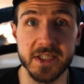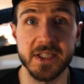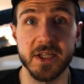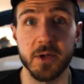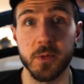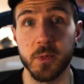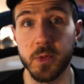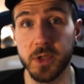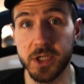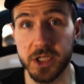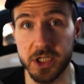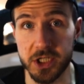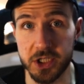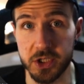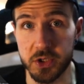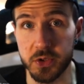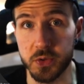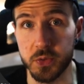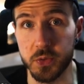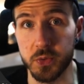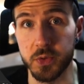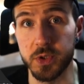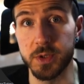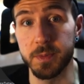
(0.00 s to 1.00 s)
that we need
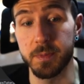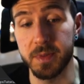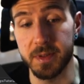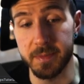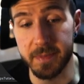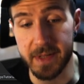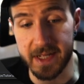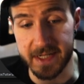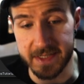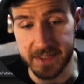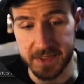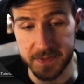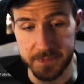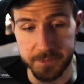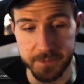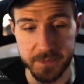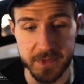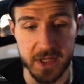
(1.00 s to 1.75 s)
to implement.